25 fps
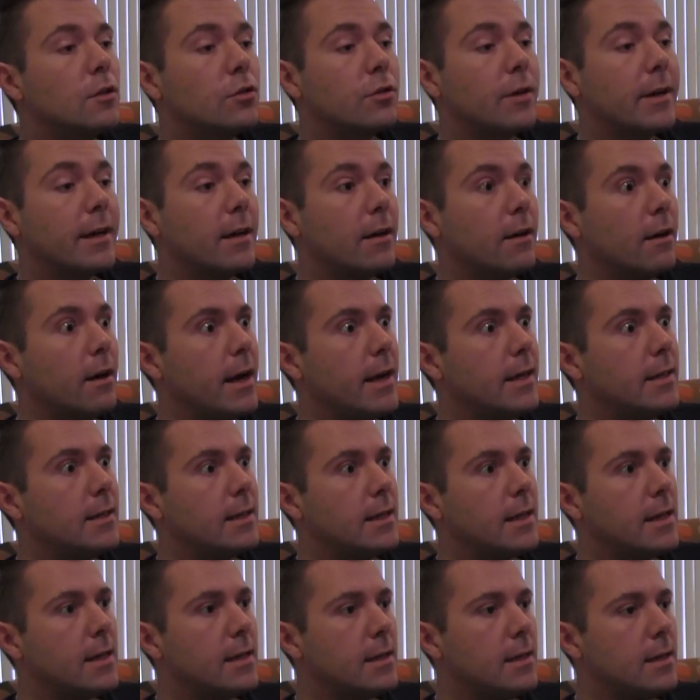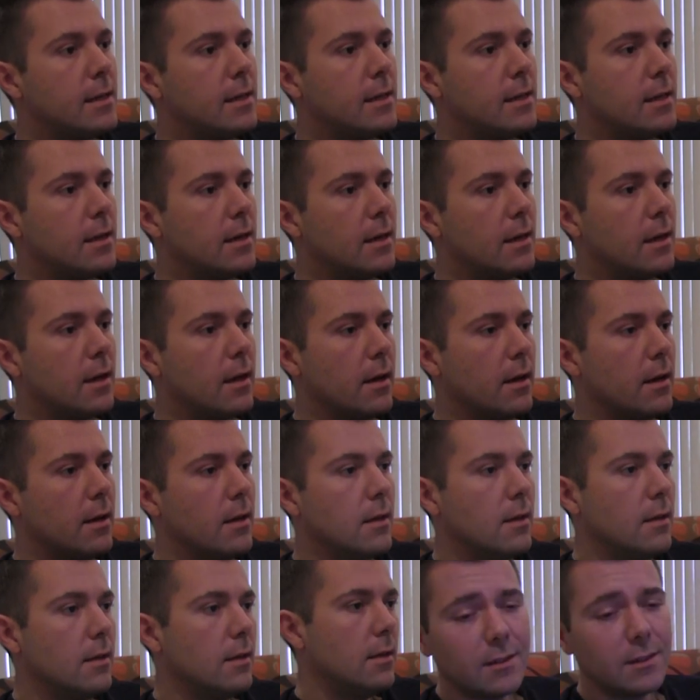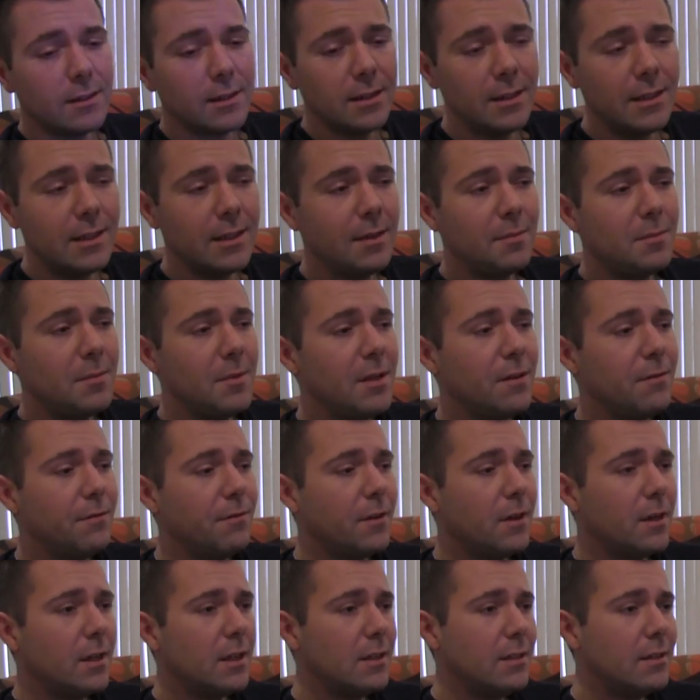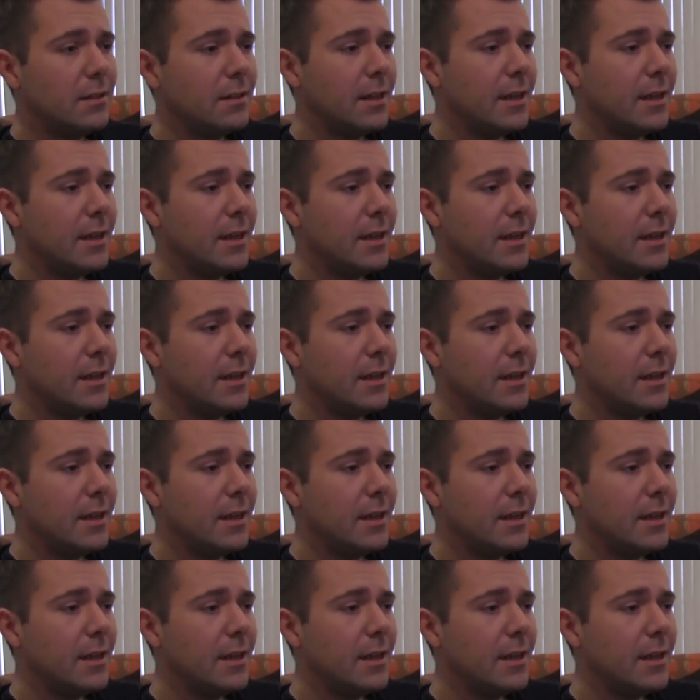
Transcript: Trigger 18. It's gonna give me a fucking